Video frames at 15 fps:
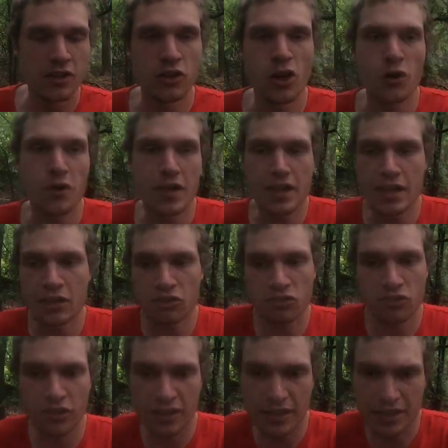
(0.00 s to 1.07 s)
No
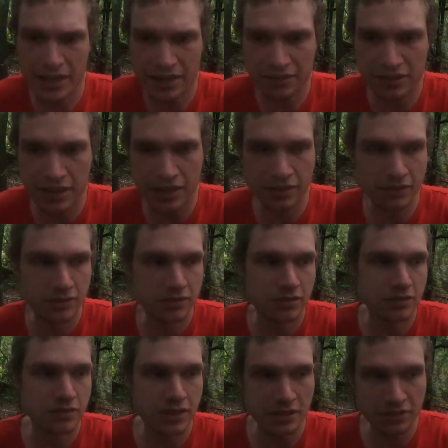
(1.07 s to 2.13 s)
extra head-to-head
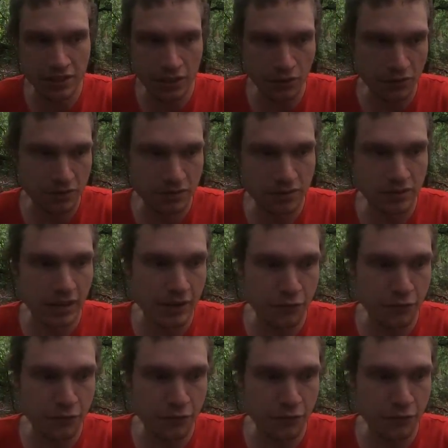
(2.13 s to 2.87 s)
details.